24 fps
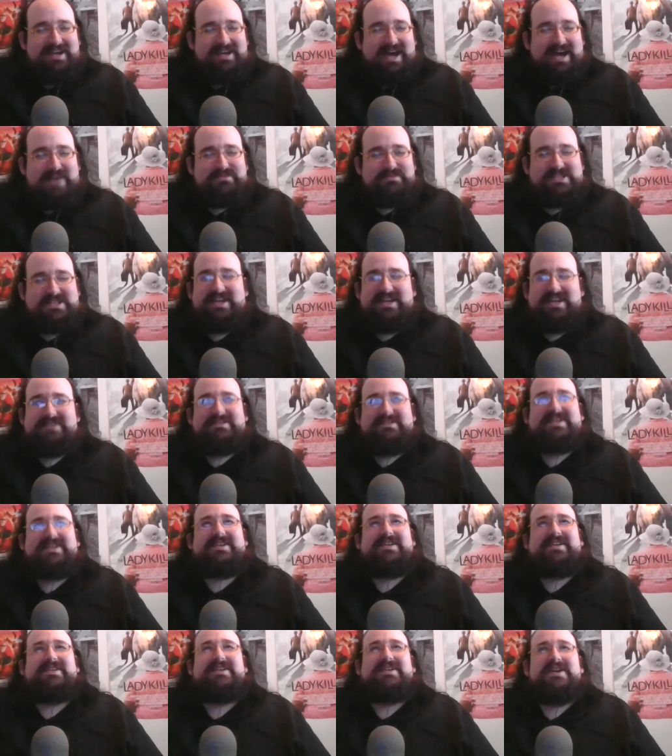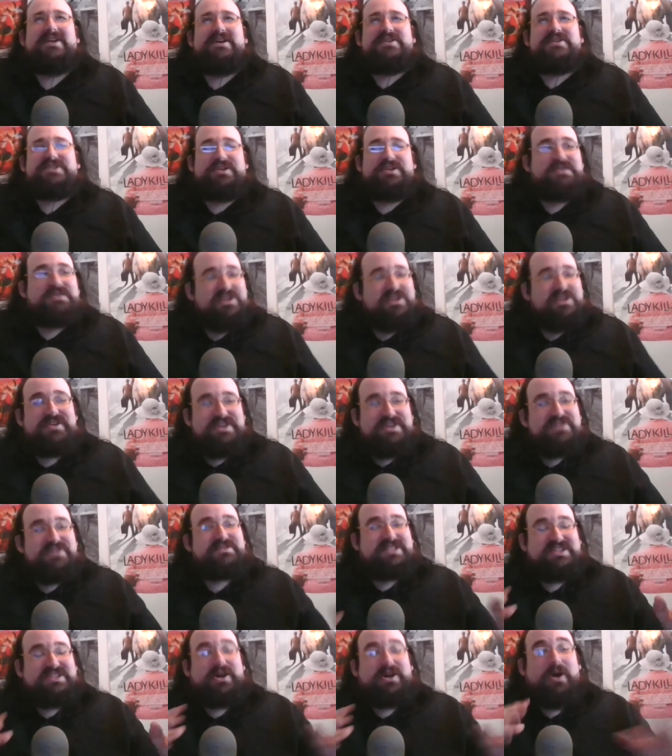I I'm, got so, act- so you're
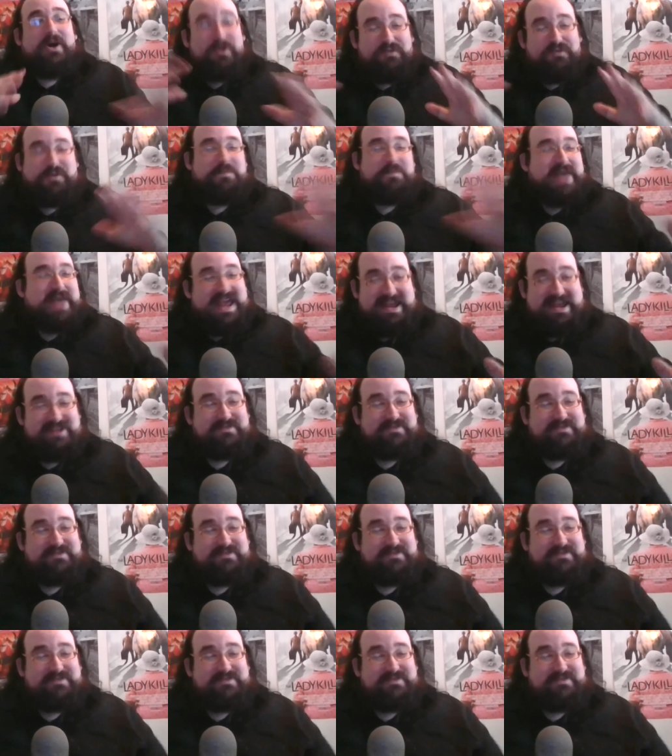used to overpaying